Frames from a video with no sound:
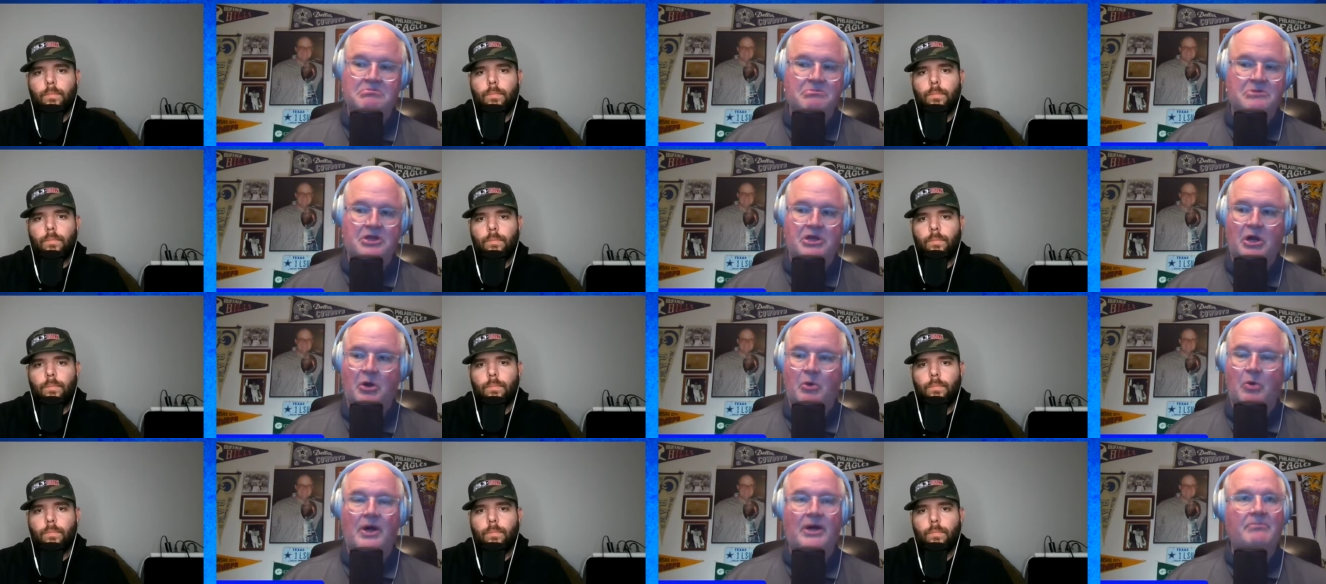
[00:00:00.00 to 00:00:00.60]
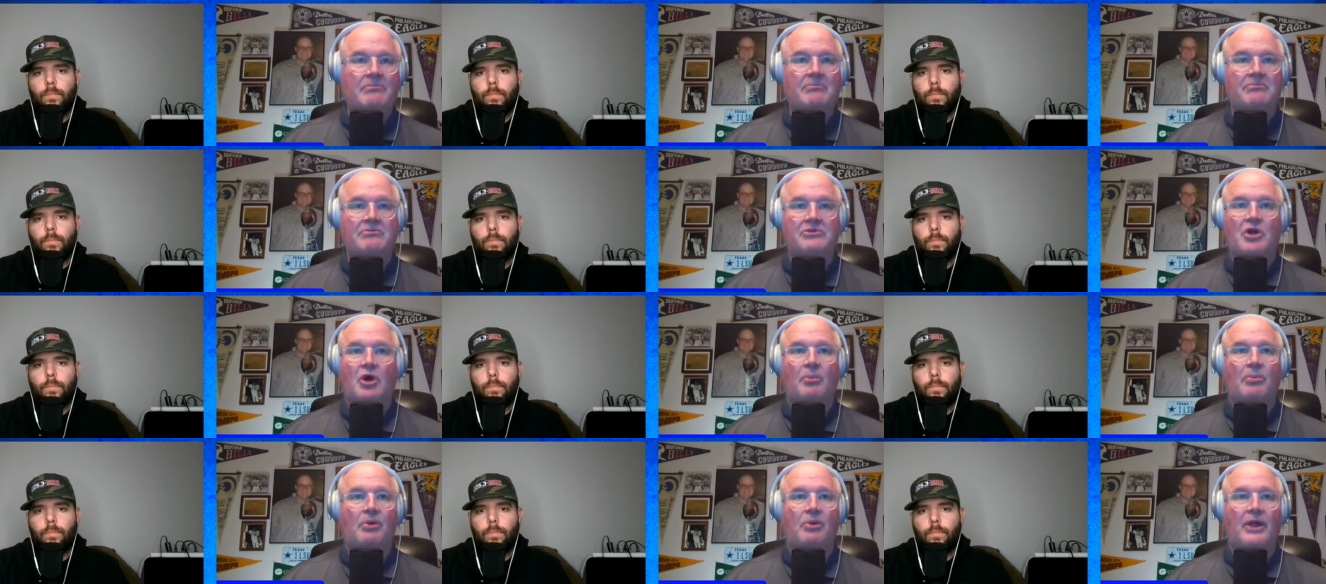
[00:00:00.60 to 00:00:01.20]
Speaker 1: you know what?
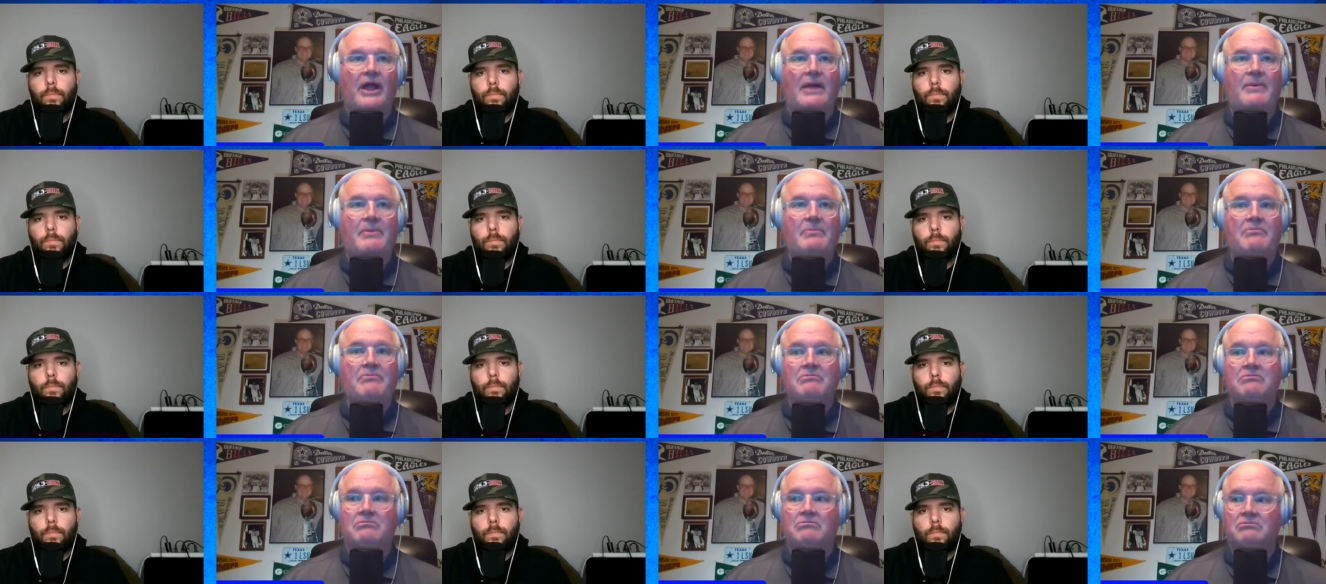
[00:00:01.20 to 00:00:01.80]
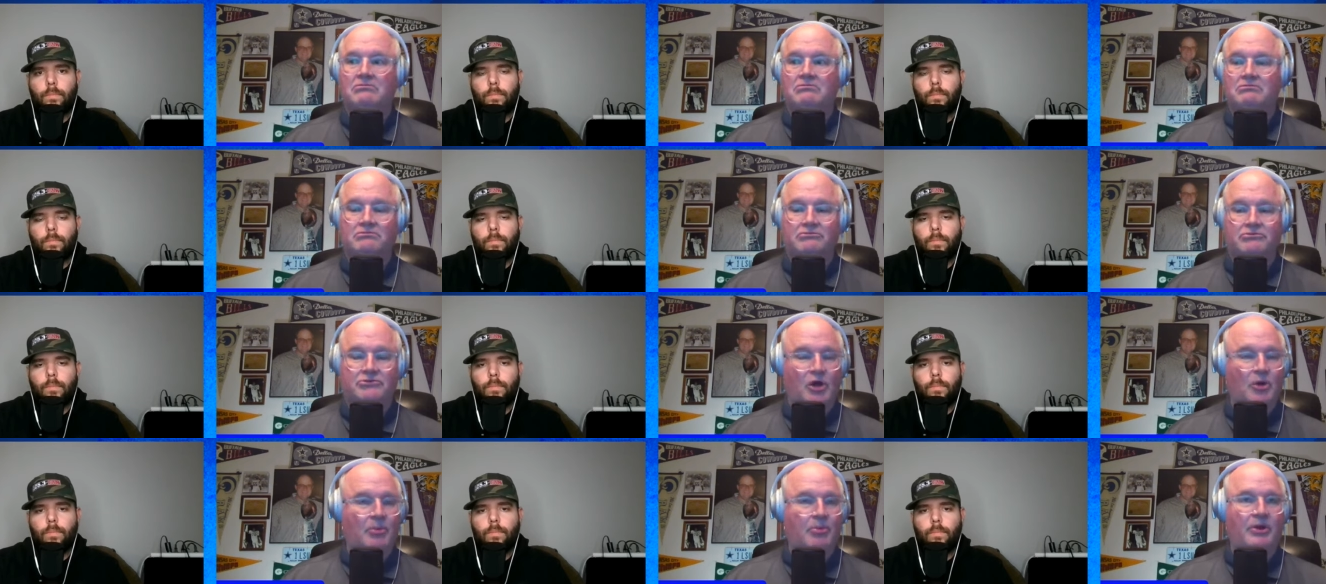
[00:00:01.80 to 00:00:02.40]
Don't blame him.
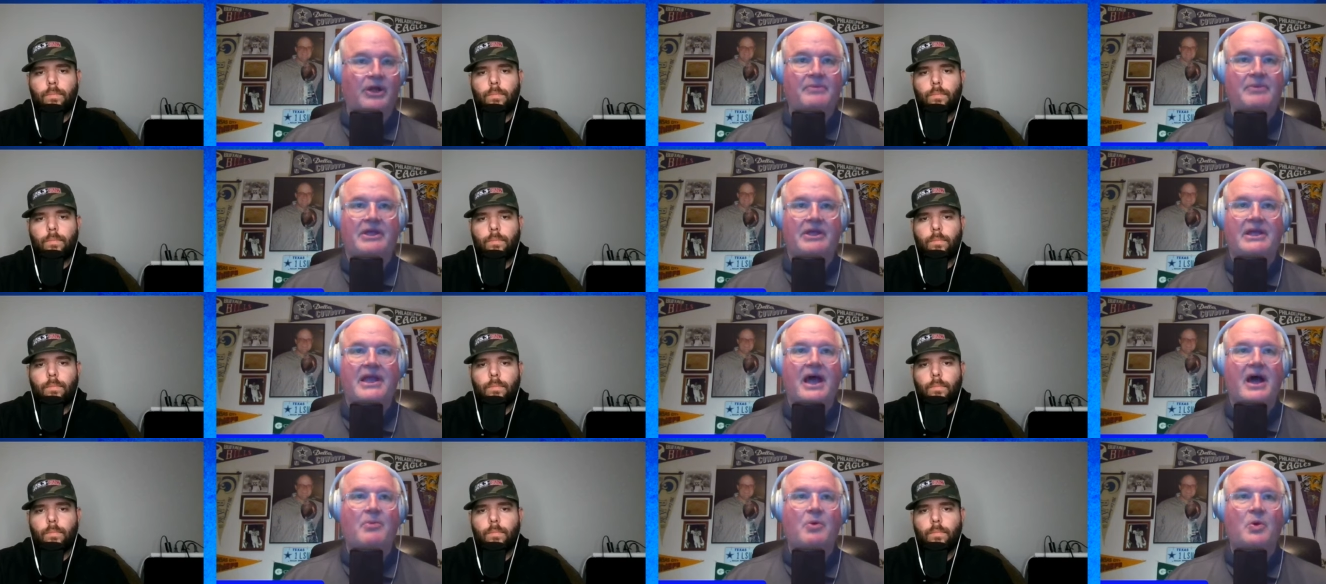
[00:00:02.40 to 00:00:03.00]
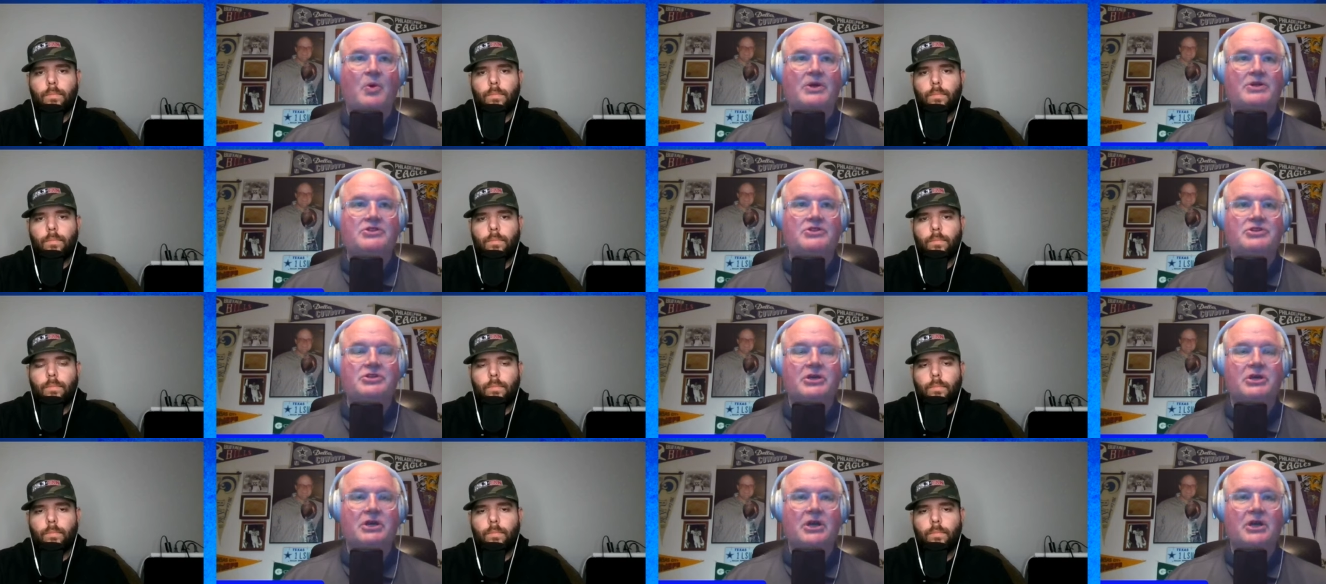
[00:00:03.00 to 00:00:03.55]
Don't blame the Cowboys.